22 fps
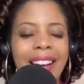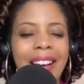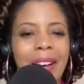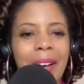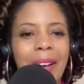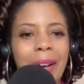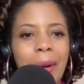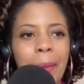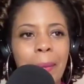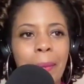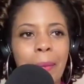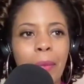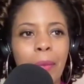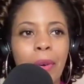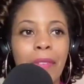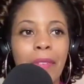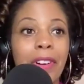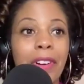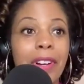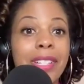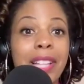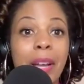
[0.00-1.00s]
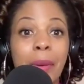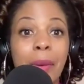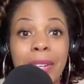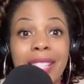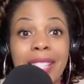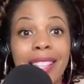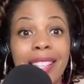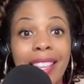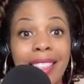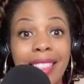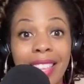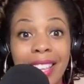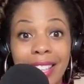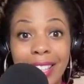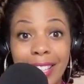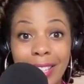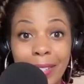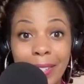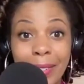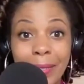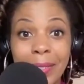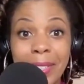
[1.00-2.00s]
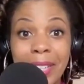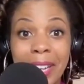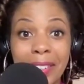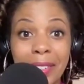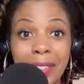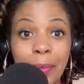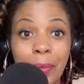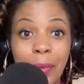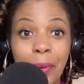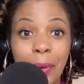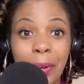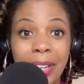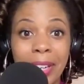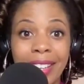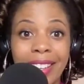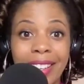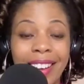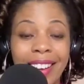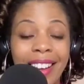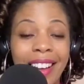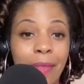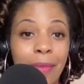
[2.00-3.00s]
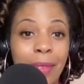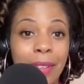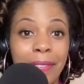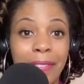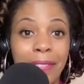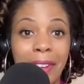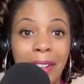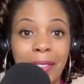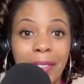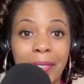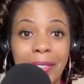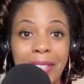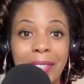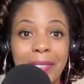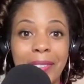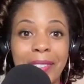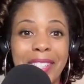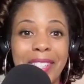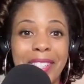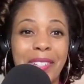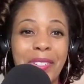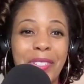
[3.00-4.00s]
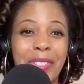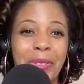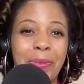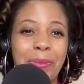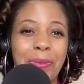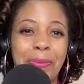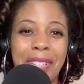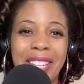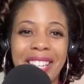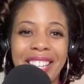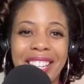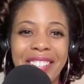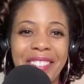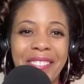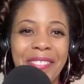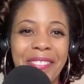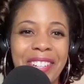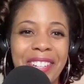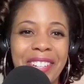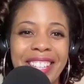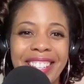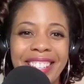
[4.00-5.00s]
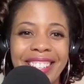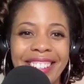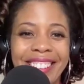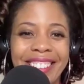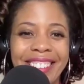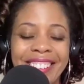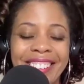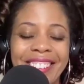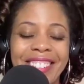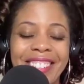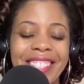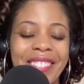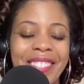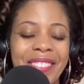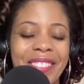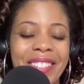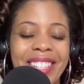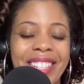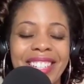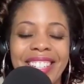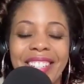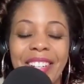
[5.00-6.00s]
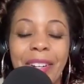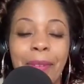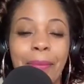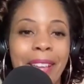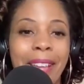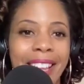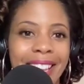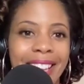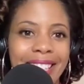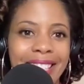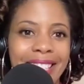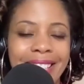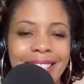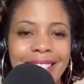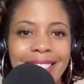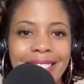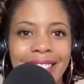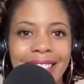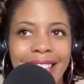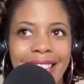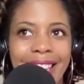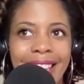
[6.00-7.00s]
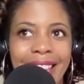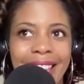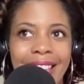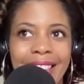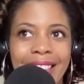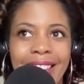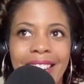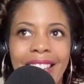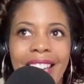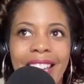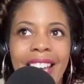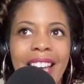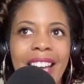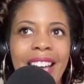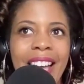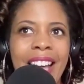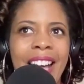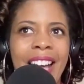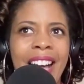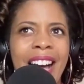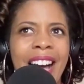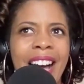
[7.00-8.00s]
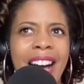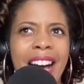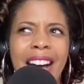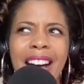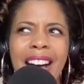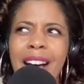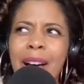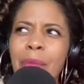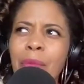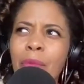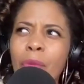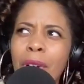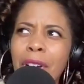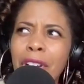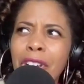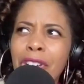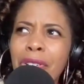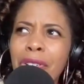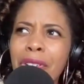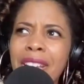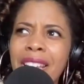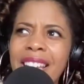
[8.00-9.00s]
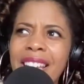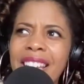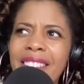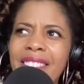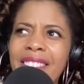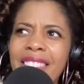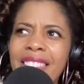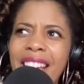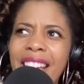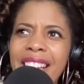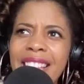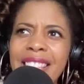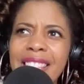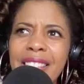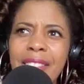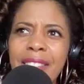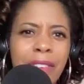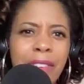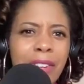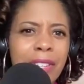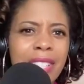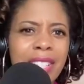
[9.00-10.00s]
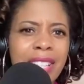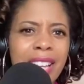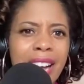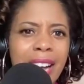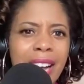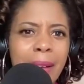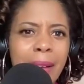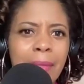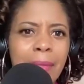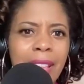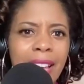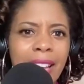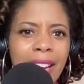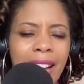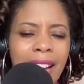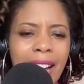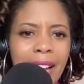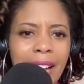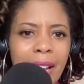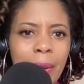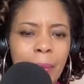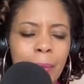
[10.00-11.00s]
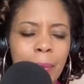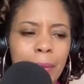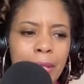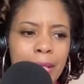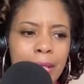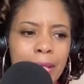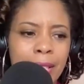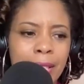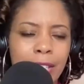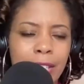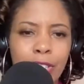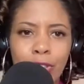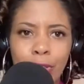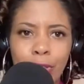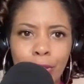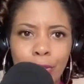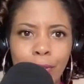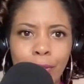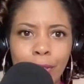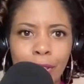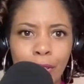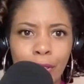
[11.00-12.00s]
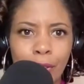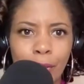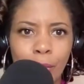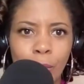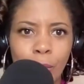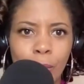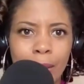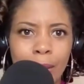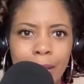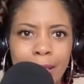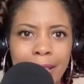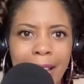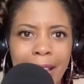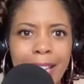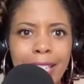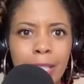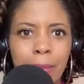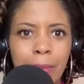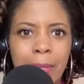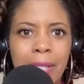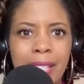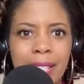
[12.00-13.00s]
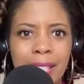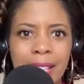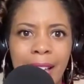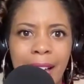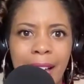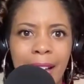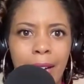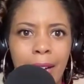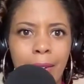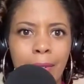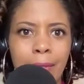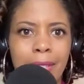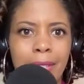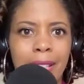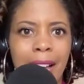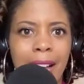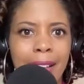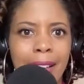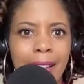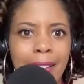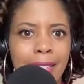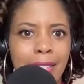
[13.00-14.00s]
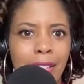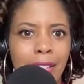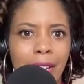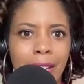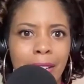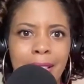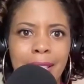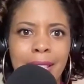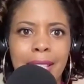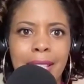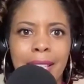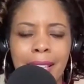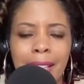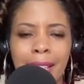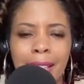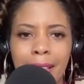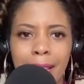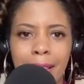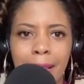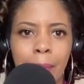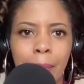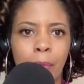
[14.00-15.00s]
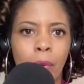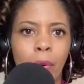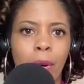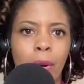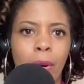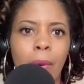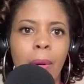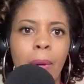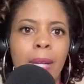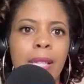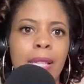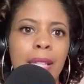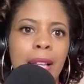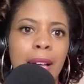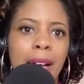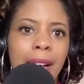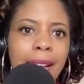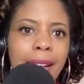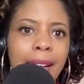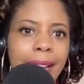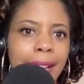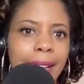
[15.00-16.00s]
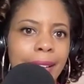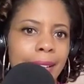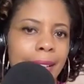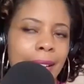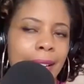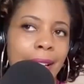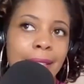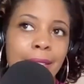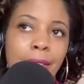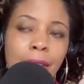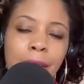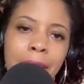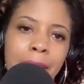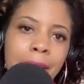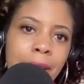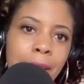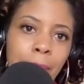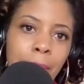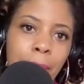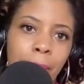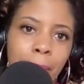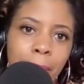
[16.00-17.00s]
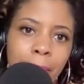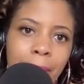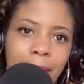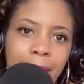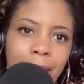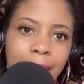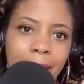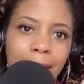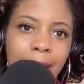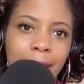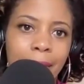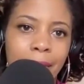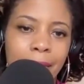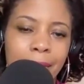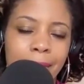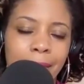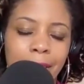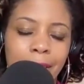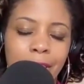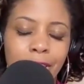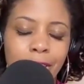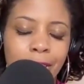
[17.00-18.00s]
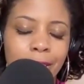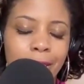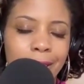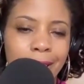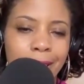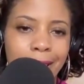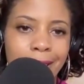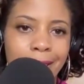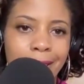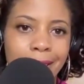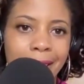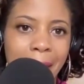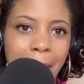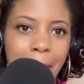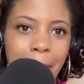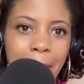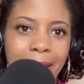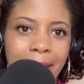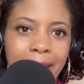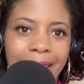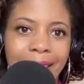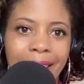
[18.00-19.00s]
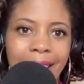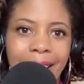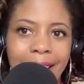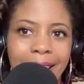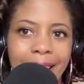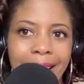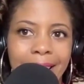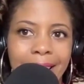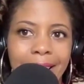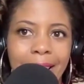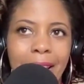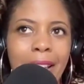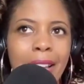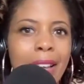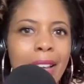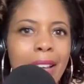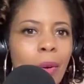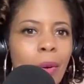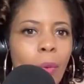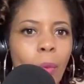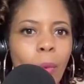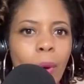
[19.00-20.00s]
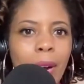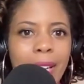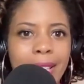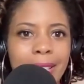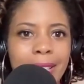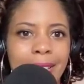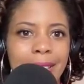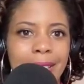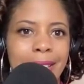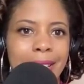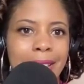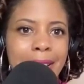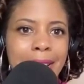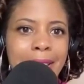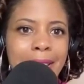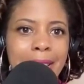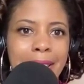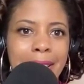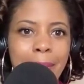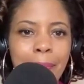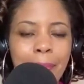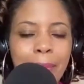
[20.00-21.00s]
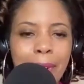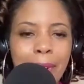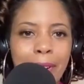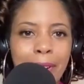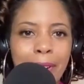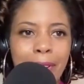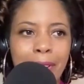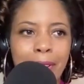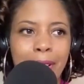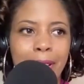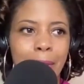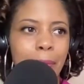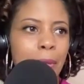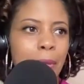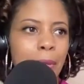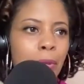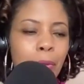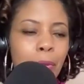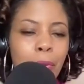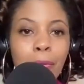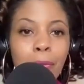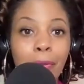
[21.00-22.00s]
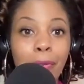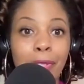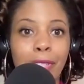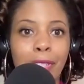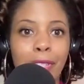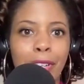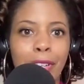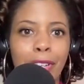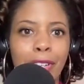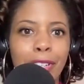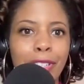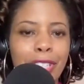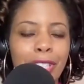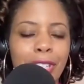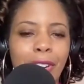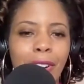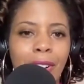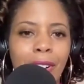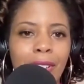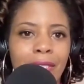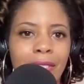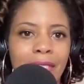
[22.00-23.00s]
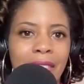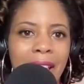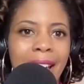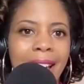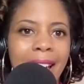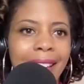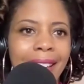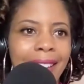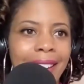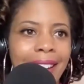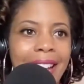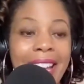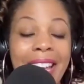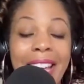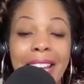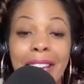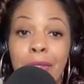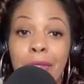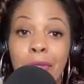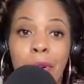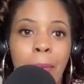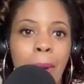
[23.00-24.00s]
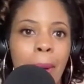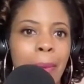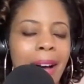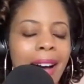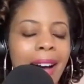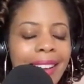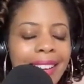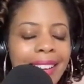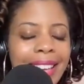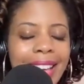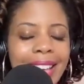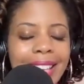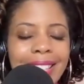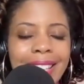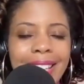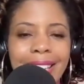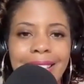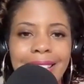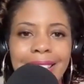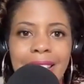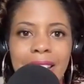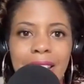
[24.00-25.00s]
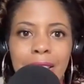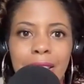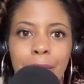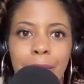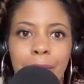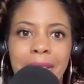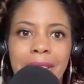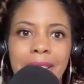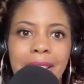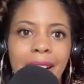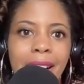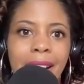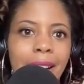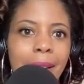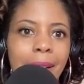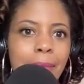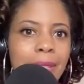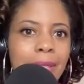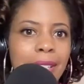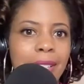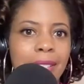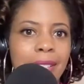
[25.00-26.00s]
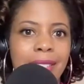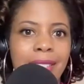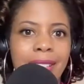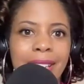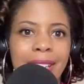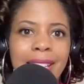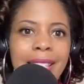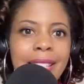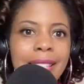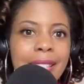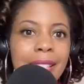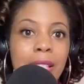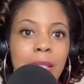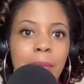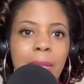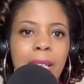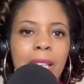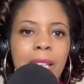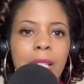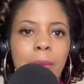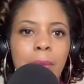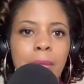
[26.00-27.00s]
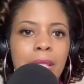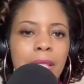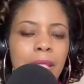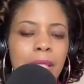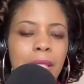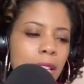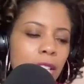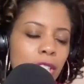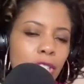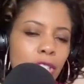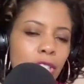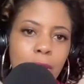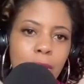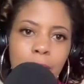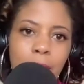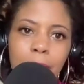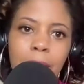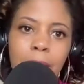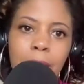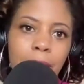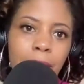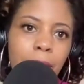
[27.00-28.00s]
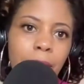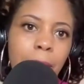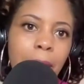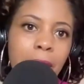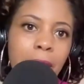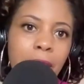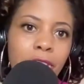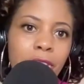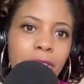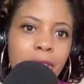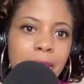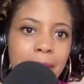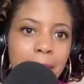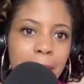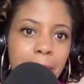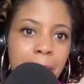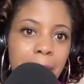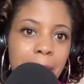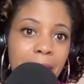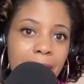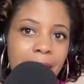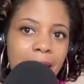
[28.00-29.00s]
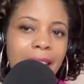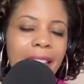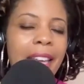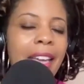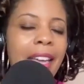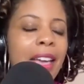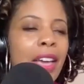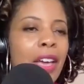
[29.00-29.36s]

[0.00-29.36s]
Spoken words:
Well, first, I want to say thank you, Dr. Morgan. I've been following you on social media for years on your pages, and I'm wondering if that's the first time that I was introduced to attachment styles. I started seeing more online, and I started exploring that conversation and that topic and wanting to dig deeper and with Google search and all of that. And I had you on my podcast, like I said, 3 times to discuss this because it was such new information to me.